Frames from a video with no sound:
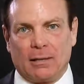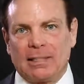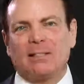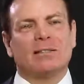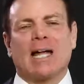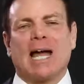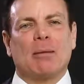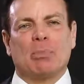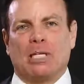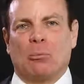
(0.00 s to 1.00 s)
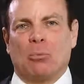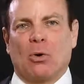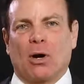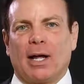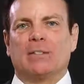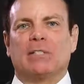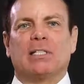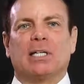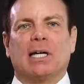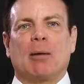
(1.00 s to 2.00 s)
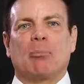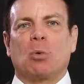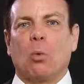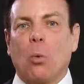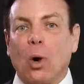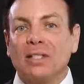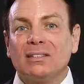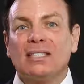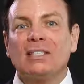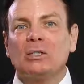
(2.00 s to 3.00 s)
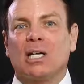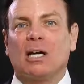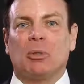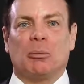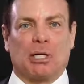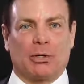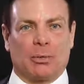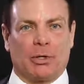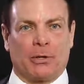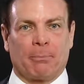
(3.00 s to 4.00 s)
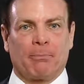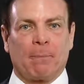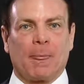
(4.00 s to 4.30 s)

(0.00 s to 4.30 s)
That doesn't happen anymore. I haven't seen it happen one single time in my career.